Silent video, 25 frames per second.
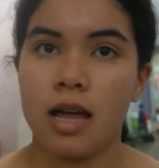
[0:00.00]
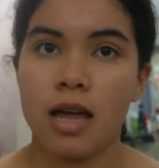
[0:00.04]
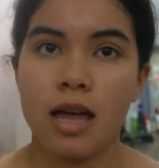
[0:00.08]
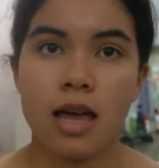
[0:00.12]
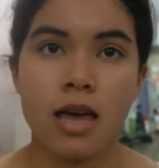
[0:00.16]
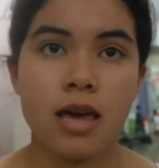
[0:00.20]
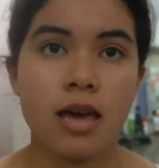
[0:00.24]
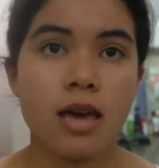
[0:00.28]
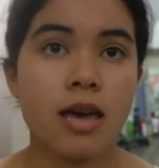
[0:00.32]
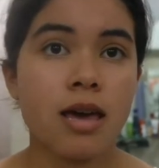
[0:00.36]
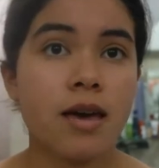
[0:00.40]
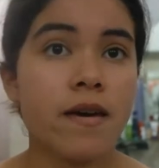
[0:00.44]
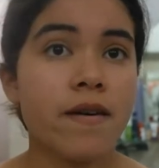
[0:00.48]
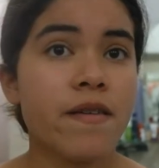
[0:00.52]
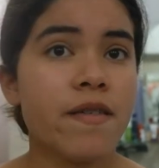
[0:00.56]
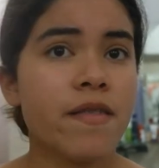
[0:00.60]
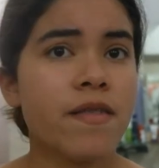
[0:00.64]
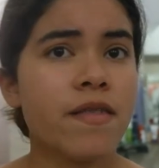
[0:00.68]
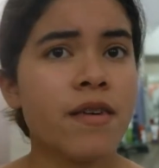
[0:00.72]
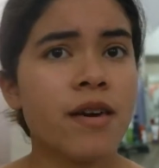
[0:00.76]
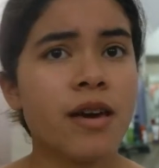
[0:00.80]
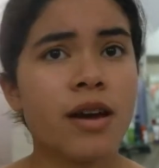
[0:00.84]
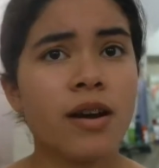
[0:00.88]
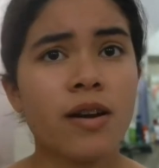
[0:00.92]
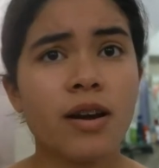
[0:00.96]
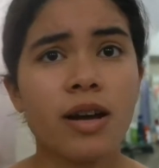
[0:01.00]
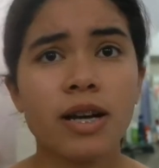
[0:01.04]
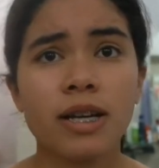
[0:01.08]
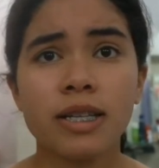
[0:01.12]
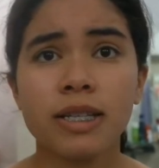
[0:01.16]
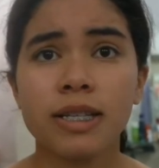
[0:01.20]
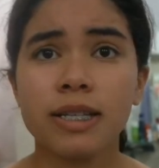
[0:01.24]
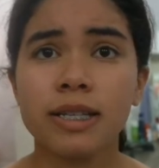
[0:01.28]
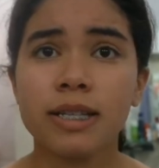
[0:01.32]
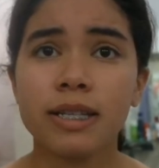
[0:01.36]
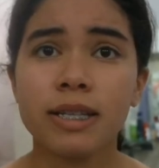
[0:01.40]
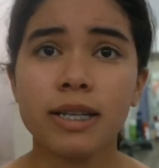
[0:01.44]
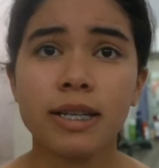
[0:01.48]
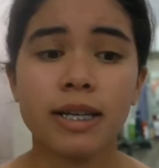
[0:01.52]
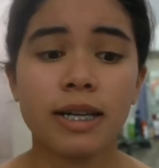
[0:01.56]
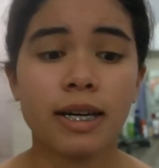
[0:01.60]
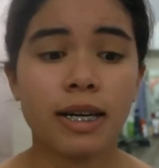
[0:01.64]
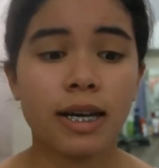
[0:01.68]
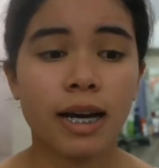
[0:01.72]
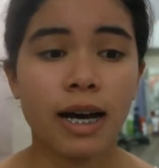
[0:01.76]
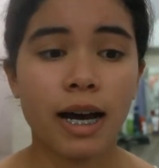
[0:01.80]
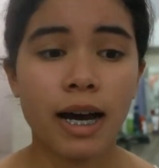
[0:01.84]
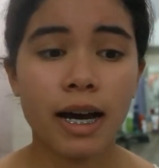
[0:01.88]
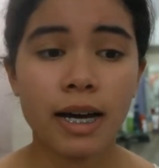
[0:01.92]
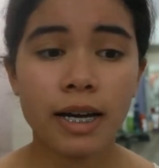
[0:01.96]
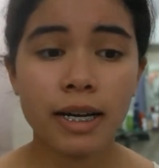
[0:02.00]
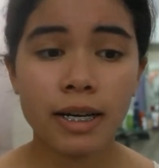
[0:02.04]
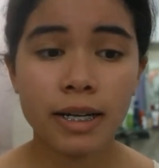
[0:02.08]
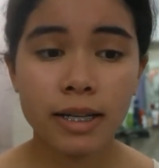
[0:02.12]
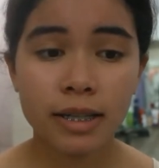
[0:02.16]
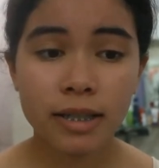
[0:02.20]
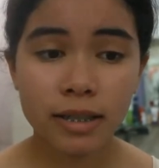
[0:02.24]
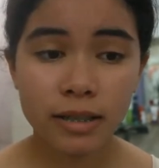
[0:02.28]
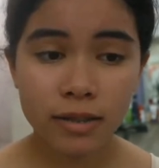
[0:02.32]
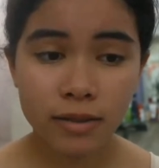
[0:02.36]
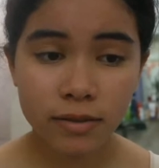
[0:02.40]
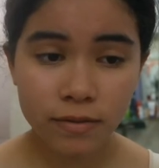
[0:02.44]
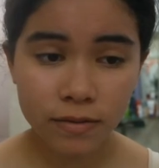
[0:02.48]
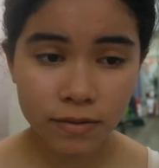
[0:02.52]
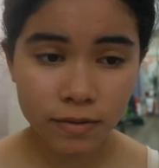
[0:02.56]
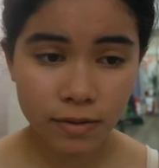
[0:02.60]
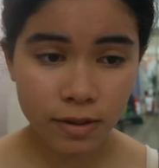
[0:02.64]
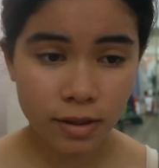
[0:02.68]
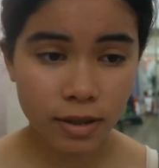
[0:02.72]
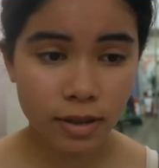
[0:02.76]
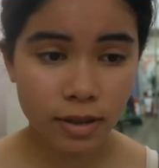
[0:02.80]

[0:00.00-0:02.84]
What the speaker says: there is a kind of